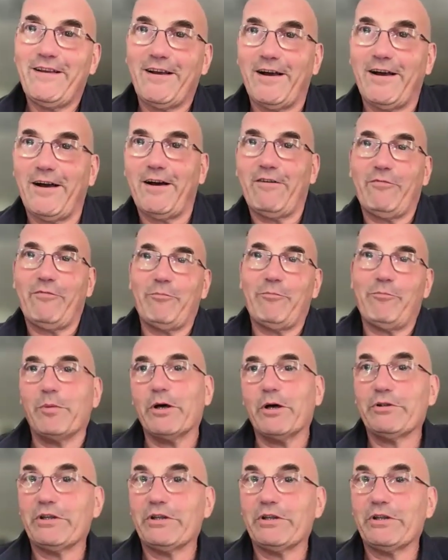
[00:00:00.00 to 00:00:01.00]
of
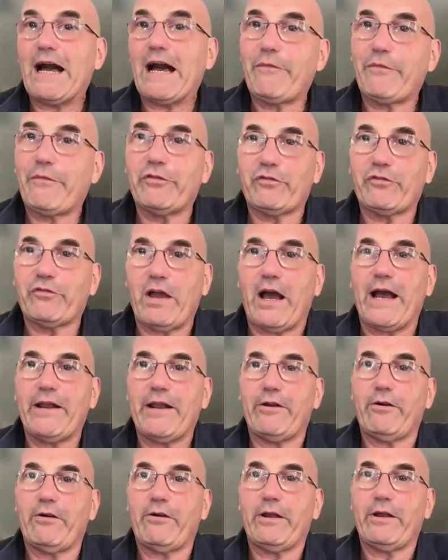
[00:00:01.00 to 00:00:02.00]
building out this
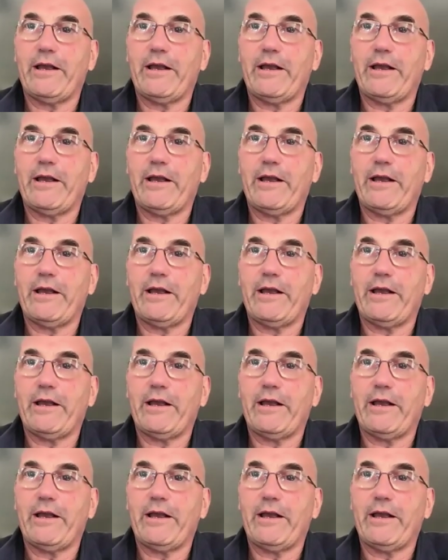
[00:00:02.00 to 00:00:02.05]
diner,